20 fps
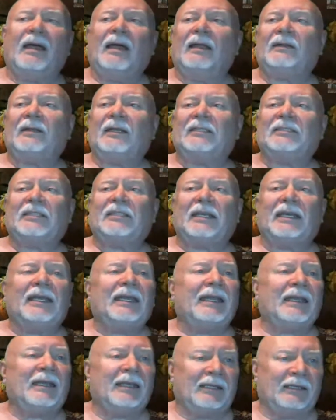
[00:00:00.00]
This
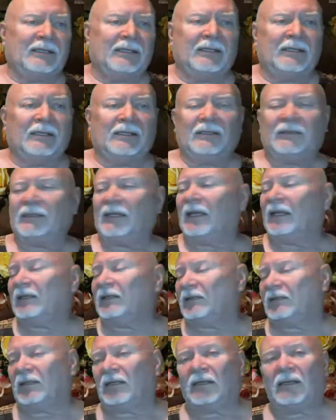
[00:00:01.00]
idiot that
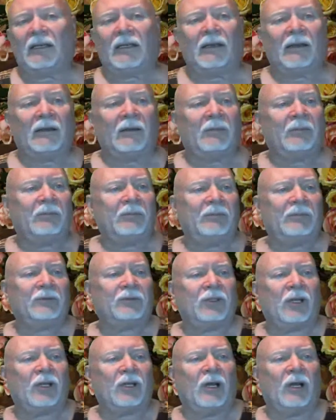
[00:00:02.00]

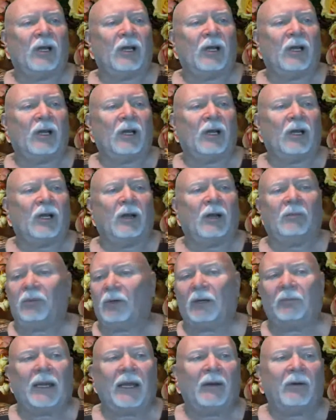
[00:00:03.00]
Trump put in power,
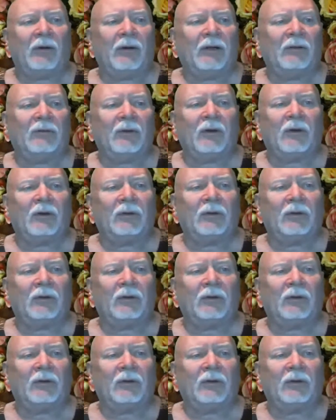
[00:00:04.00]
DeVos,